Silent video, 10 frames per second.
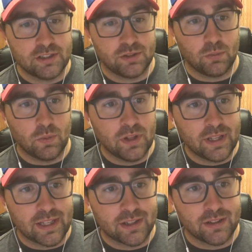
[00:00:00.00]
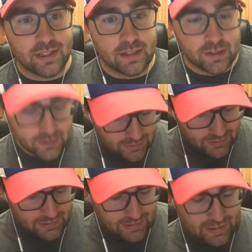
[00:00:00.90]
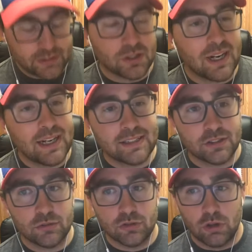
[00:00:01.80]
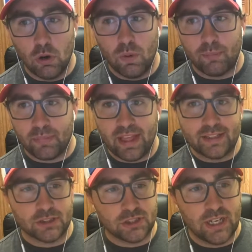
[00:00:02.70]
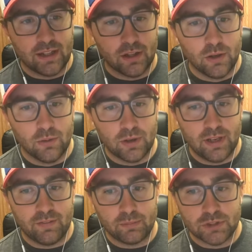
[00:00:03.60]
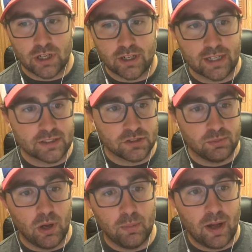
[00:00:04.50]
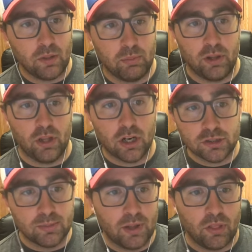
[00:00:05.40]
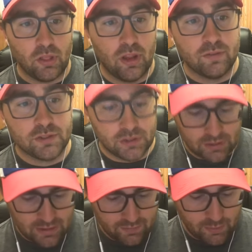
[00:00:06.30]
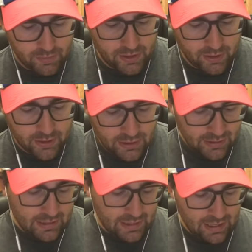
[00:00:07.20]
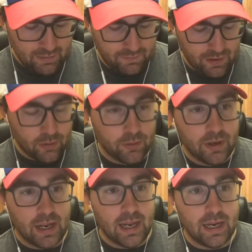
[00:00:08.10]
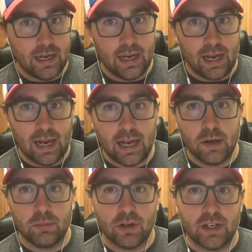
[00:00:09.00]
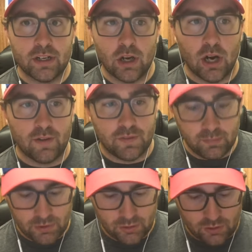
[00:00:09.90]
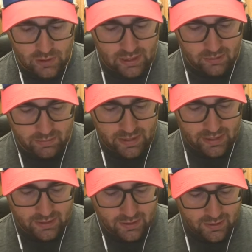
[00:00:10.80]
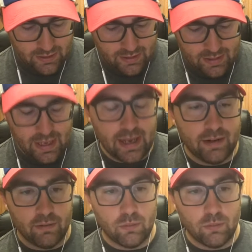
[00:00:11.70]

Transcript: is really clear. And I try not to go up that shallow if I'm targeting smallmouth, but largemouth love to live up there. And I found a hybrid coffin bill crankbait that